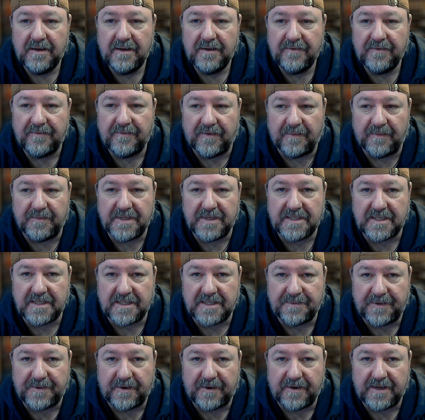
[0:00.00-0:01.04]
from this
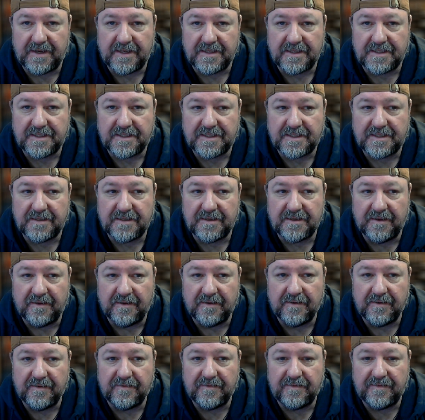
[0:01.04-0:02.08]
experience
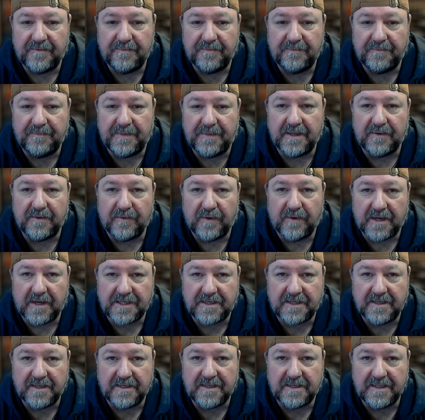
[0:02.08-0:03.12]
of being rushed
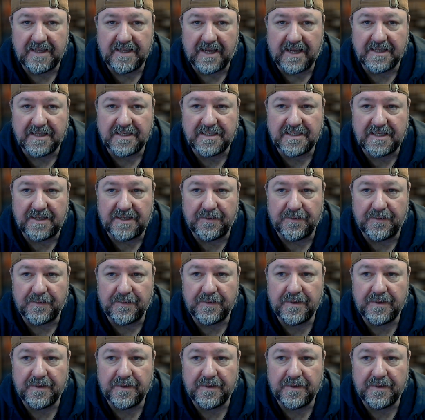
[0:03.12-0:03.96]
into the ICU